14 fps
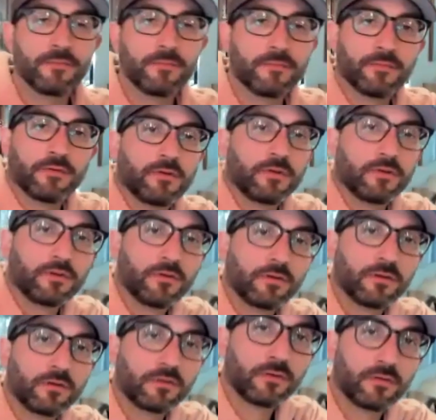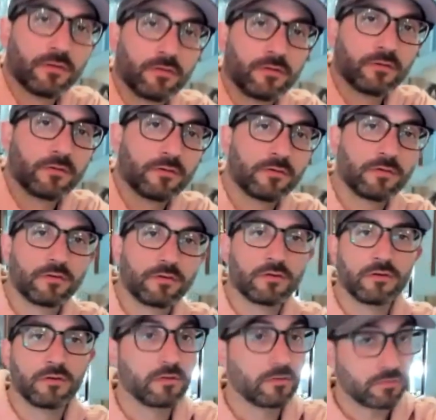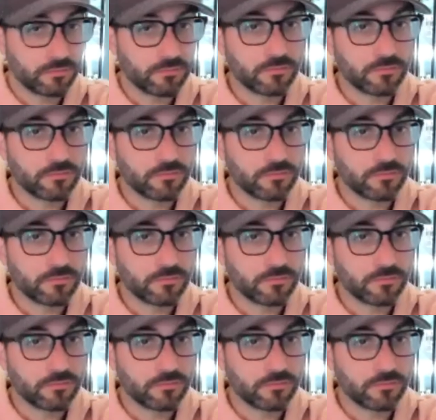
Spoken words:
Because licenses to be hundreds of thousands of dollars.